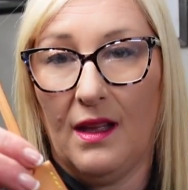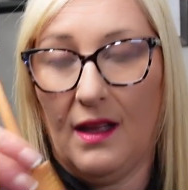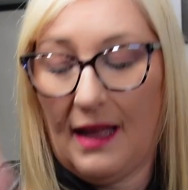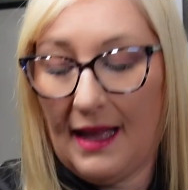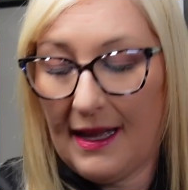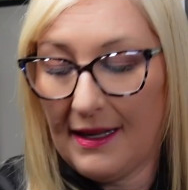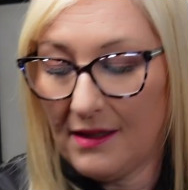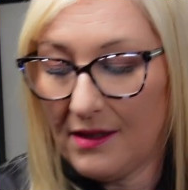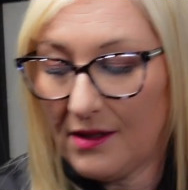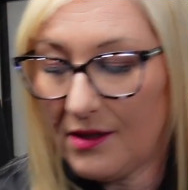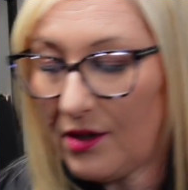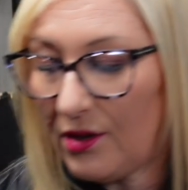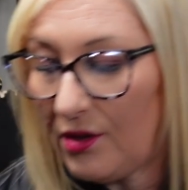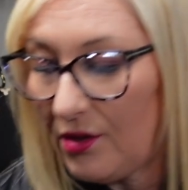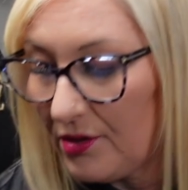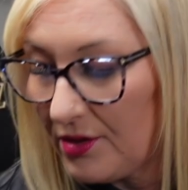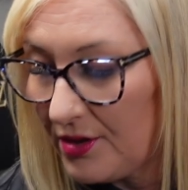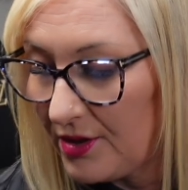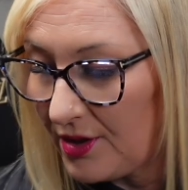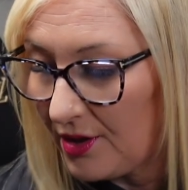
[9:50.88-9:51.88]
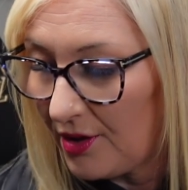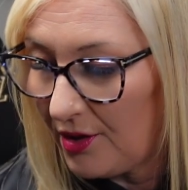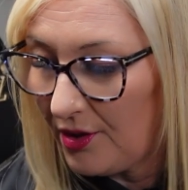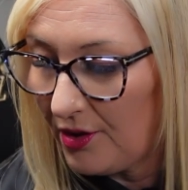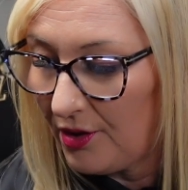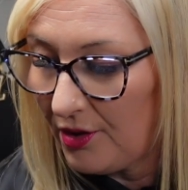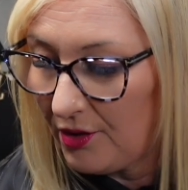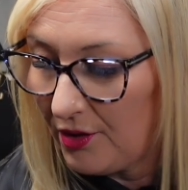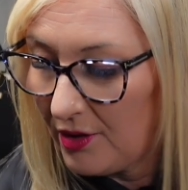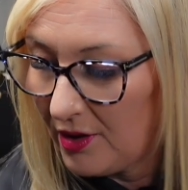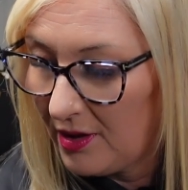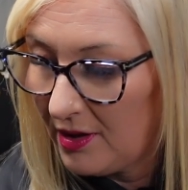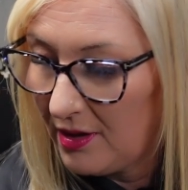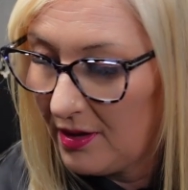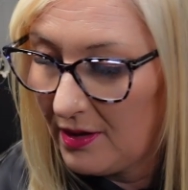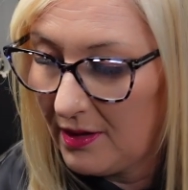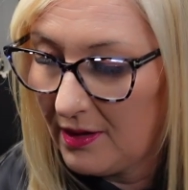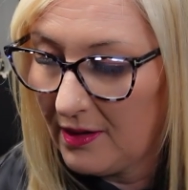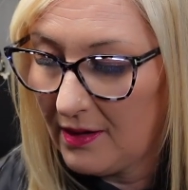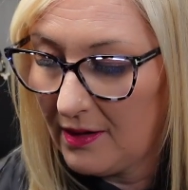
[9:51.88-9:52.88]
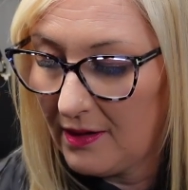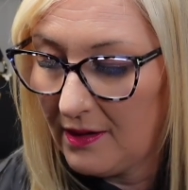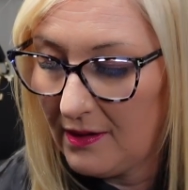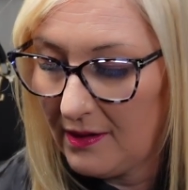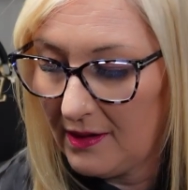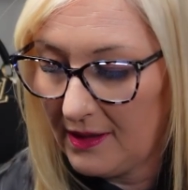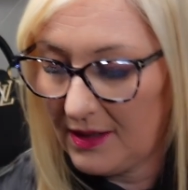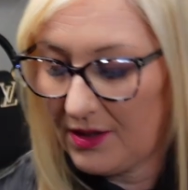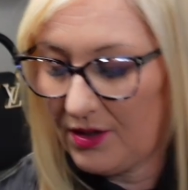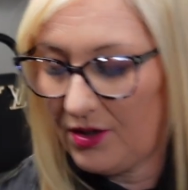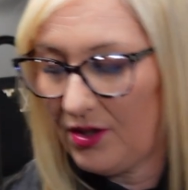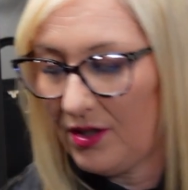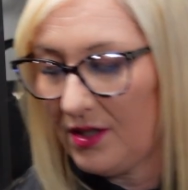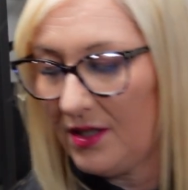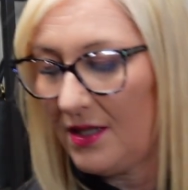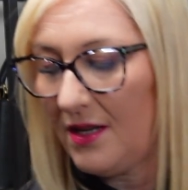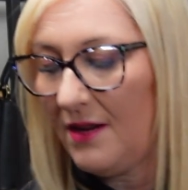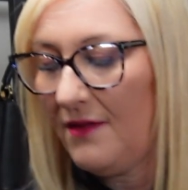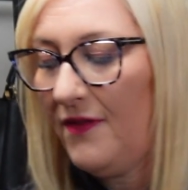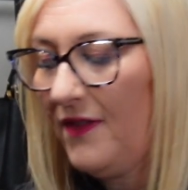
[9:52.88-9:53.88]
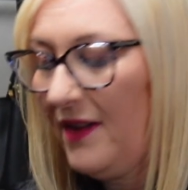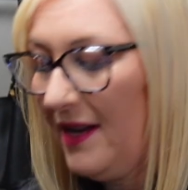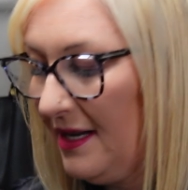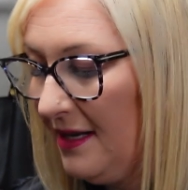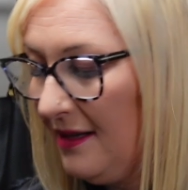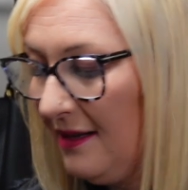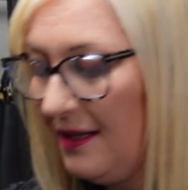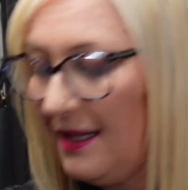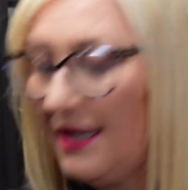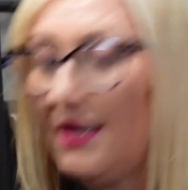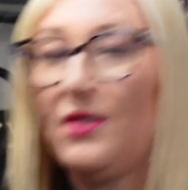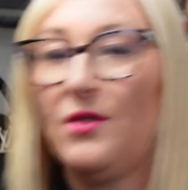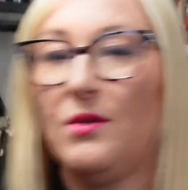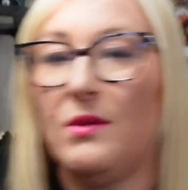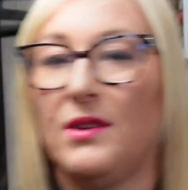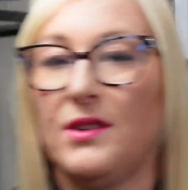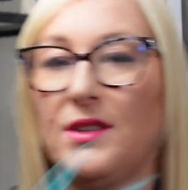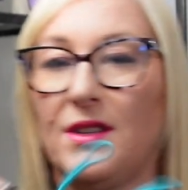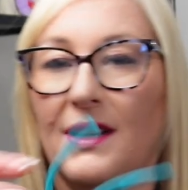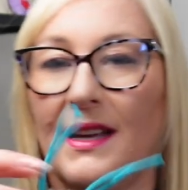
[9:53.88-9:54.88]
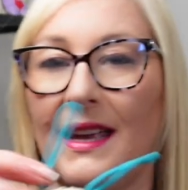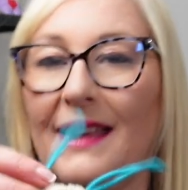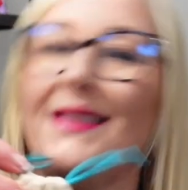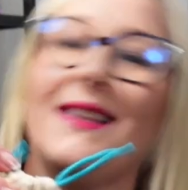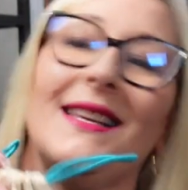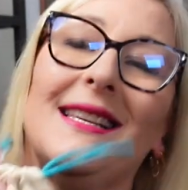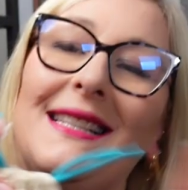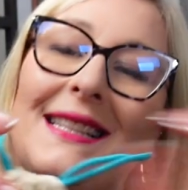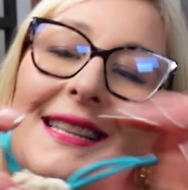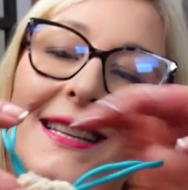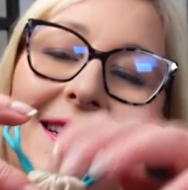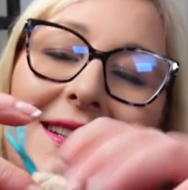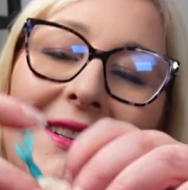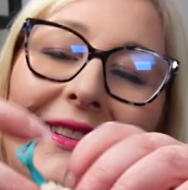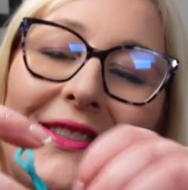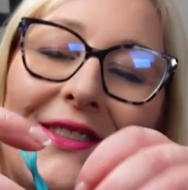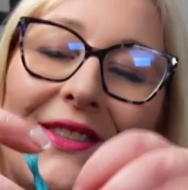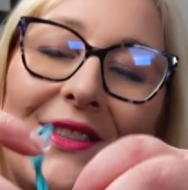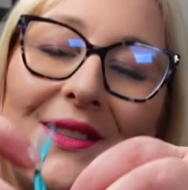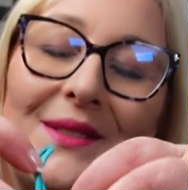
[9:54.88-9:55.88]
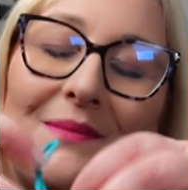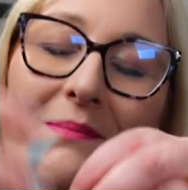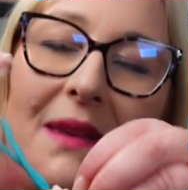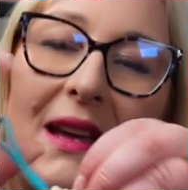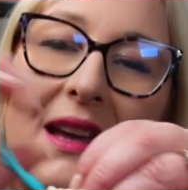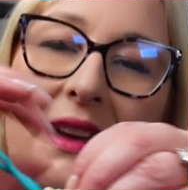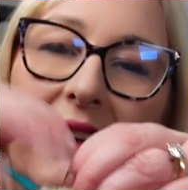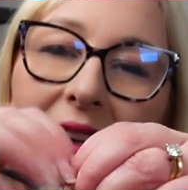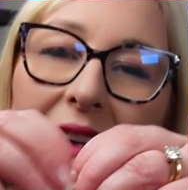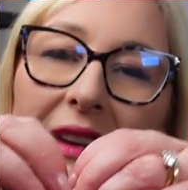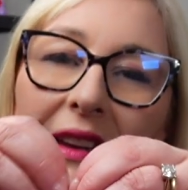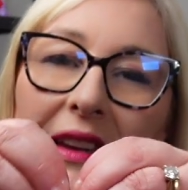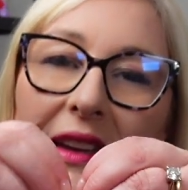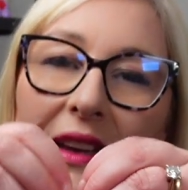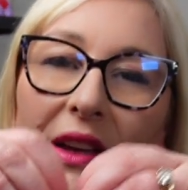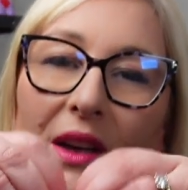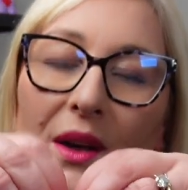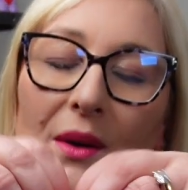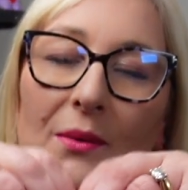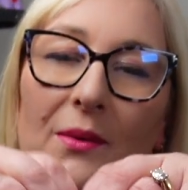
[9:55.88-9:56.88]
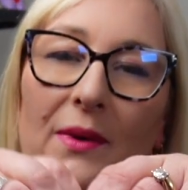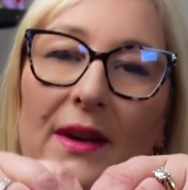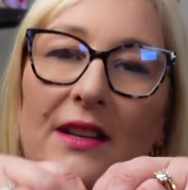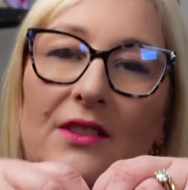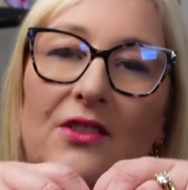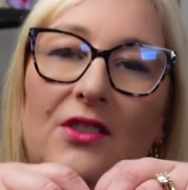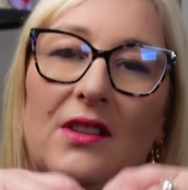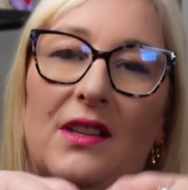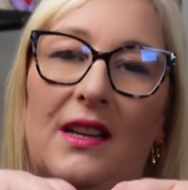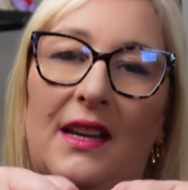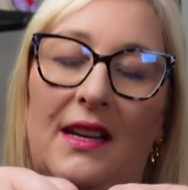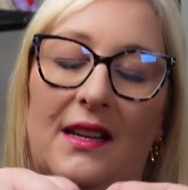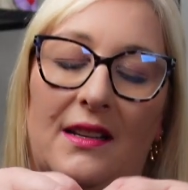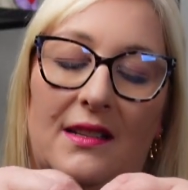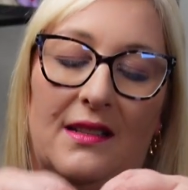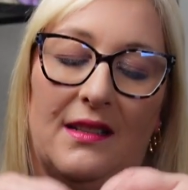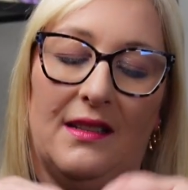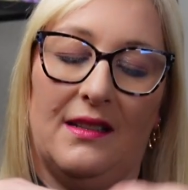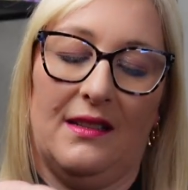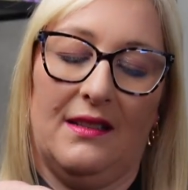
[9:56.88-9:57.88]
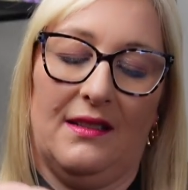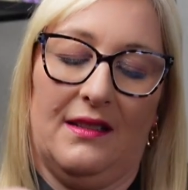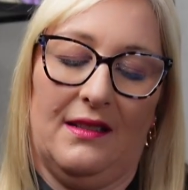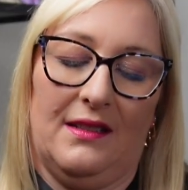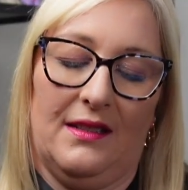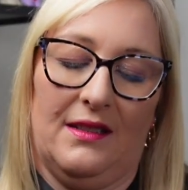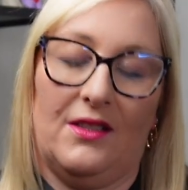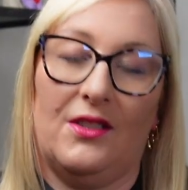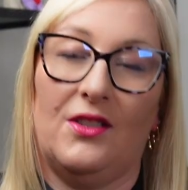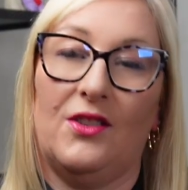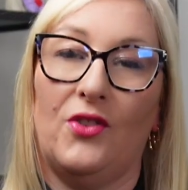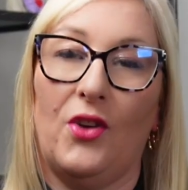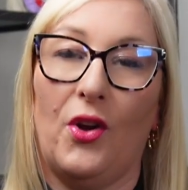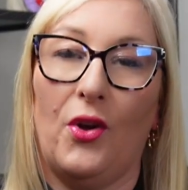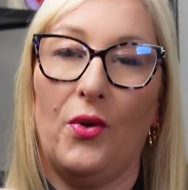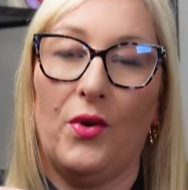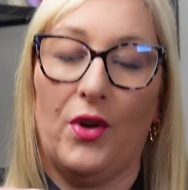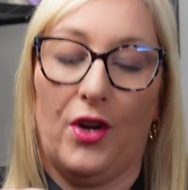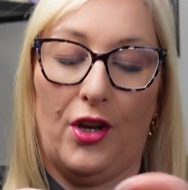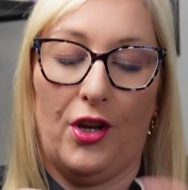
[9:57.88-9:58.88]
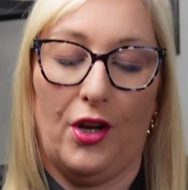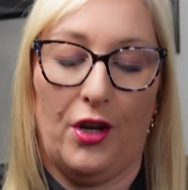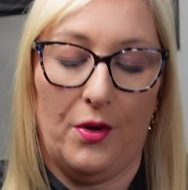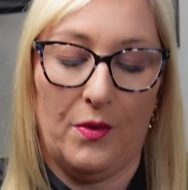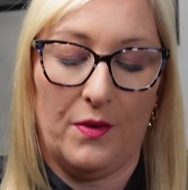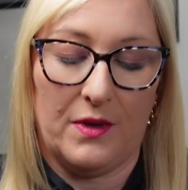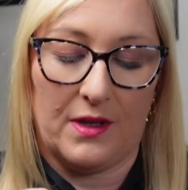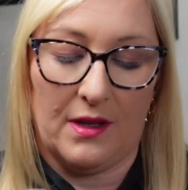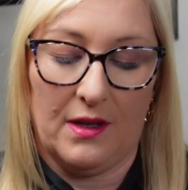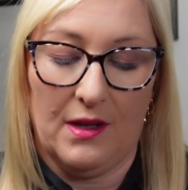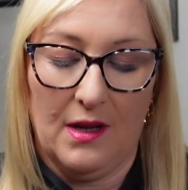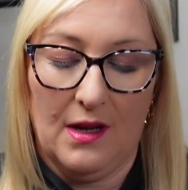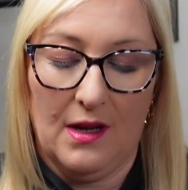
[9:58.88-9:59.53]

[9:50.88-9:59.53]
and also, let's just find this, you also get this little dust bag, which is so cute.